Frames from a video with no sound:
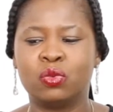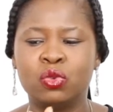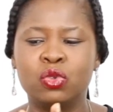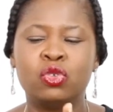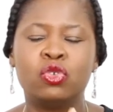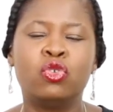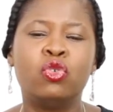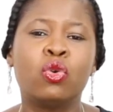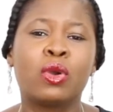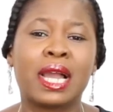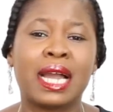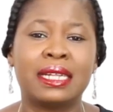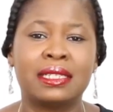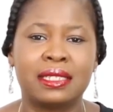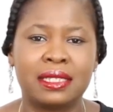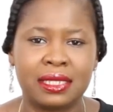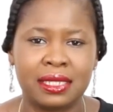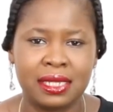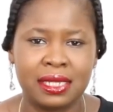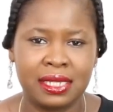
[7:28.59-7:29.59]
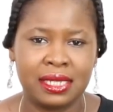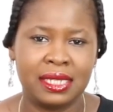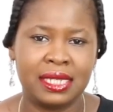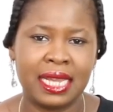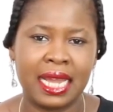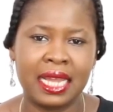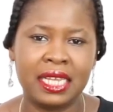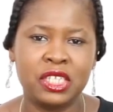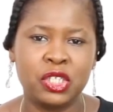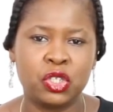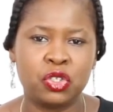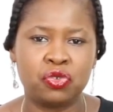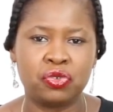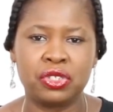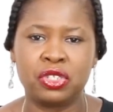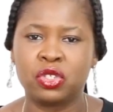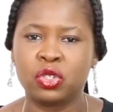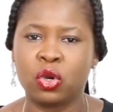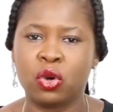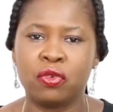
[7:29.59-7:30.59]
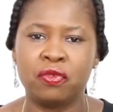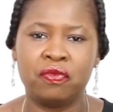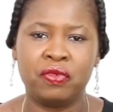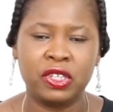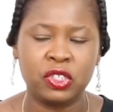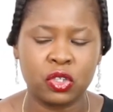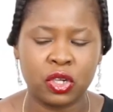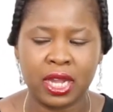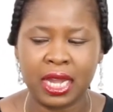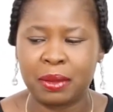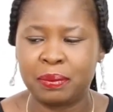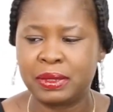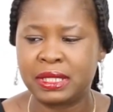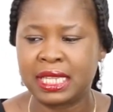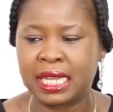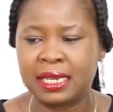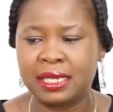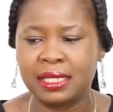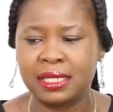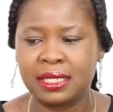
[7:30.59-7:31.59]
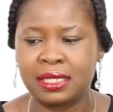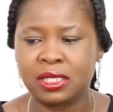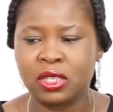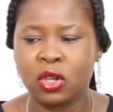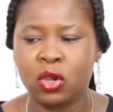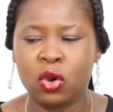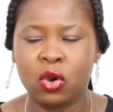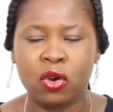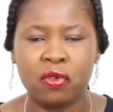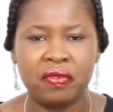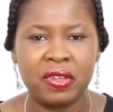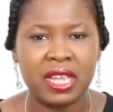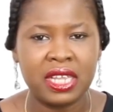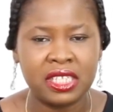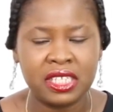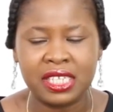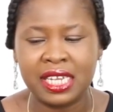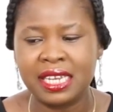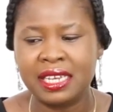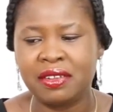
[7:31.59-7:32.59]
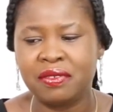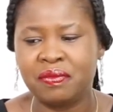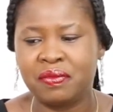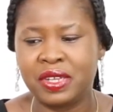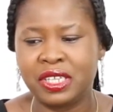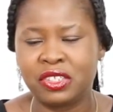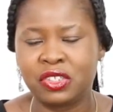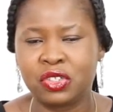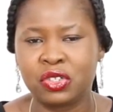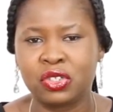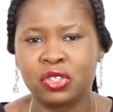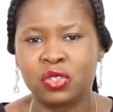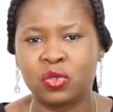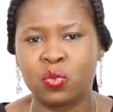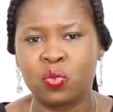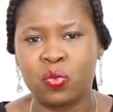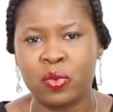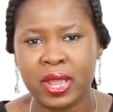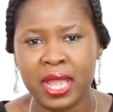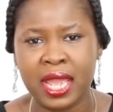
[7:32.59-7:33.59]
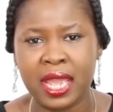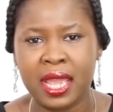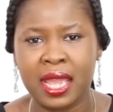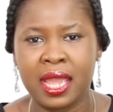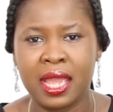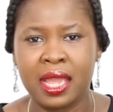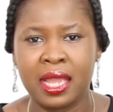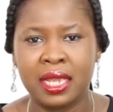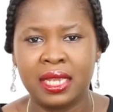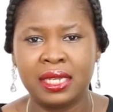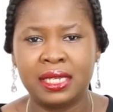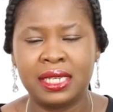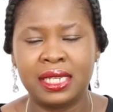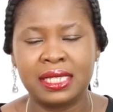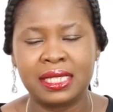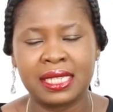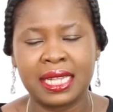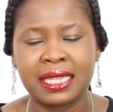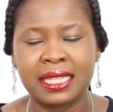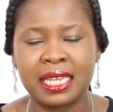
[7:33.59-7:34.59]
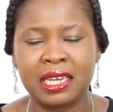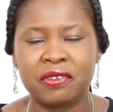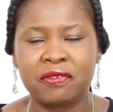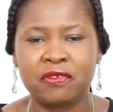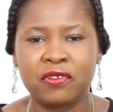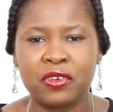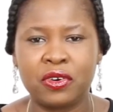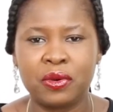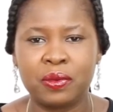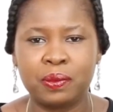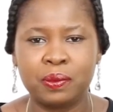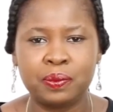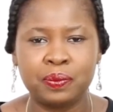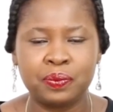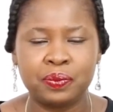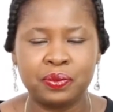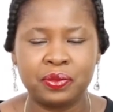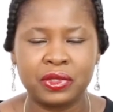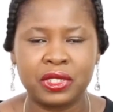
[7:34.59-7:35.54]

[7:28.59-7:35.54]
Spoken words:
Would look at their histories of venture capitalists, of angel investors, where they started from.